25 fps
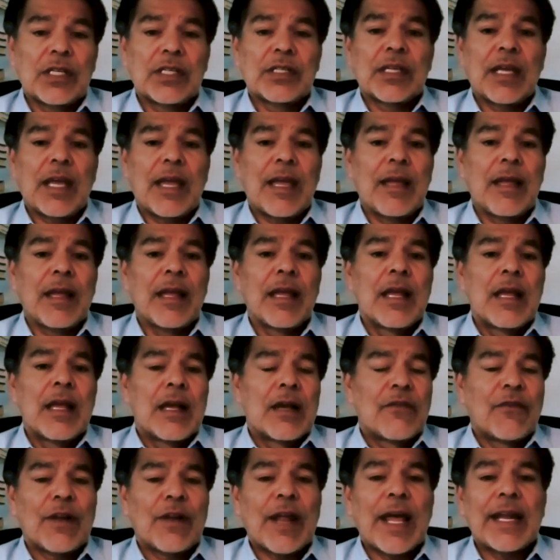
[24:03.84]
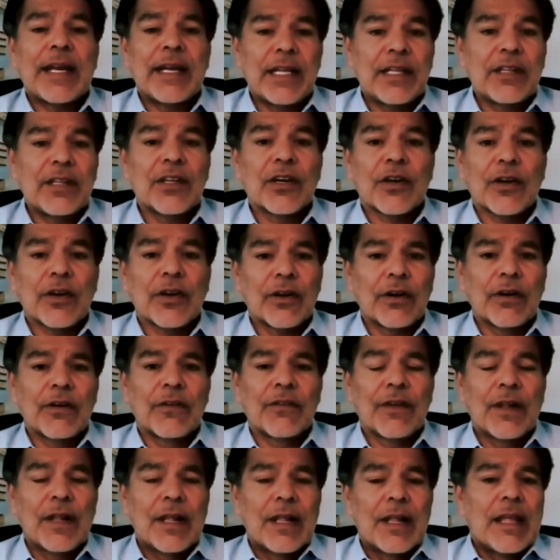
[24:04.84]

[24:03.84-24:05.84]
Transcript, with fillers: is a flattening the curve.